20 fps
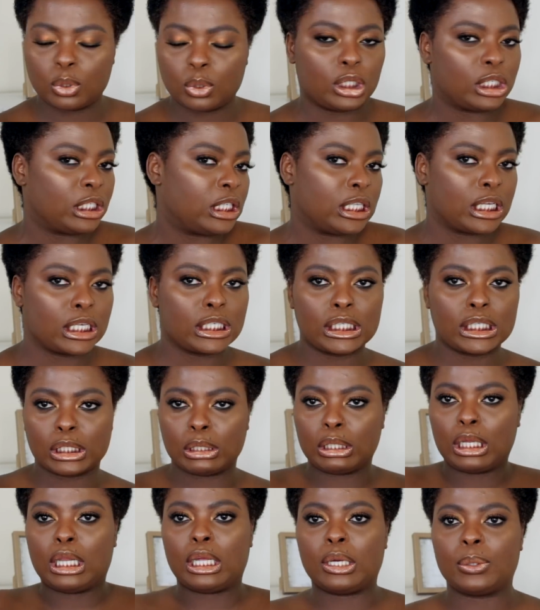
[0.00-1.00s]
just look
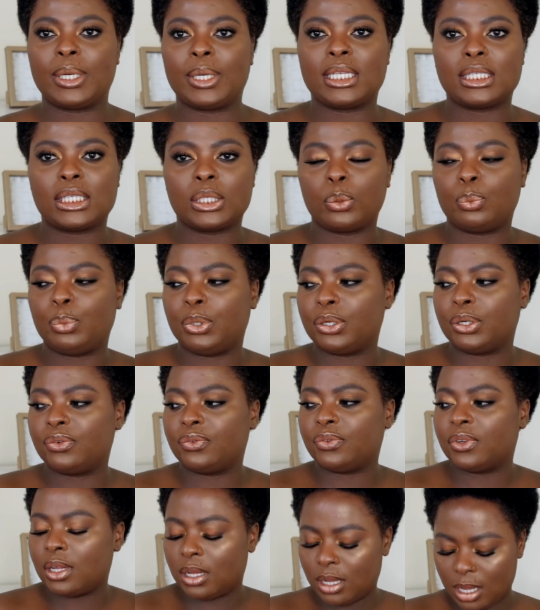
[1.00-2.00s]
so glowy and so
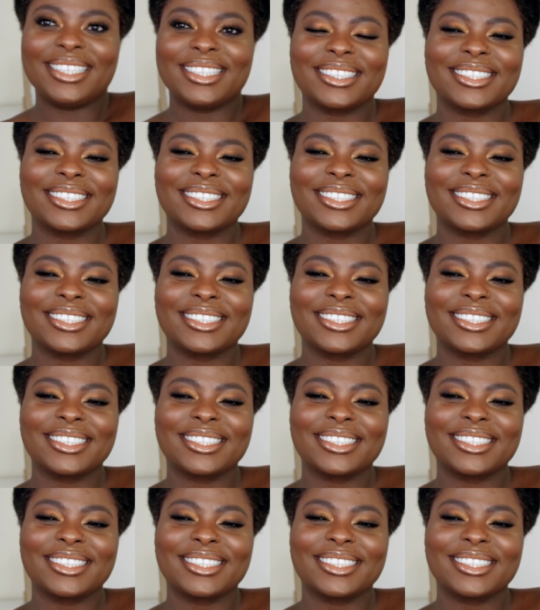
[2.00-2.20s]
beautiful.